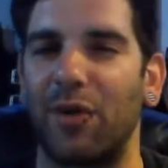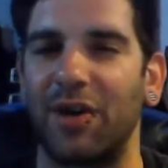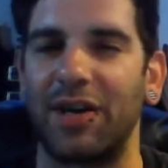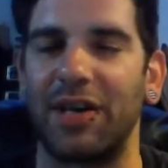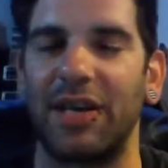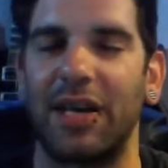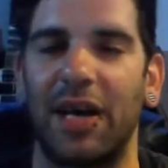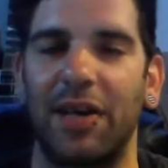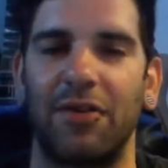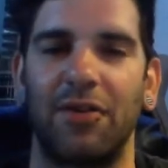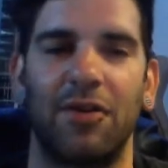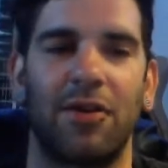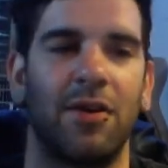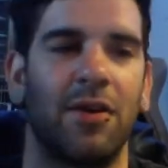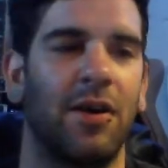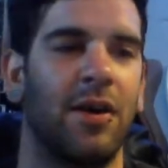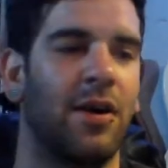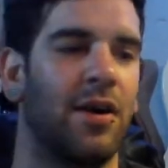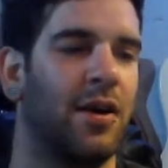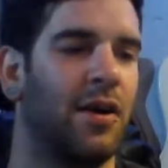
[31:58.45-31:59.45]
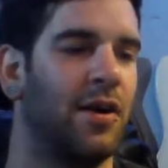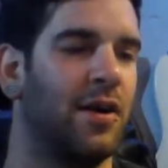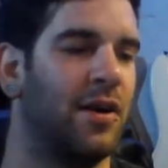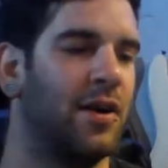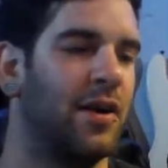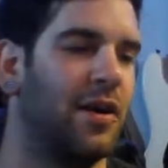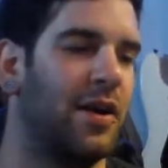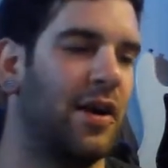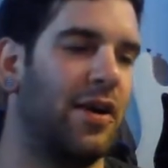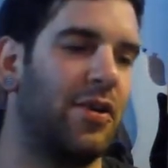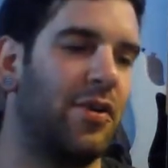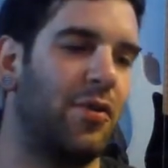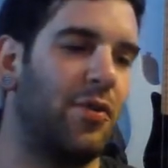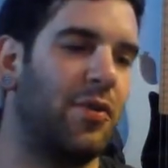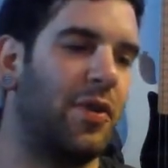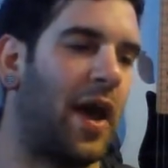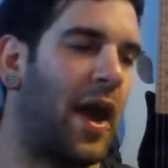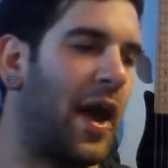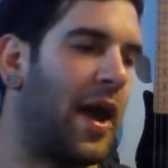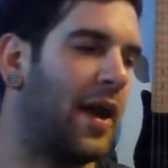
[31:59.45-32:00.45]
together and do
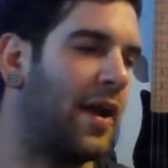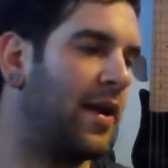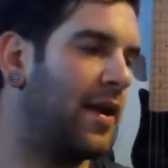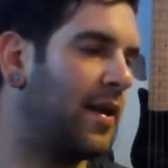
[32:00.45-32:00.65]
that.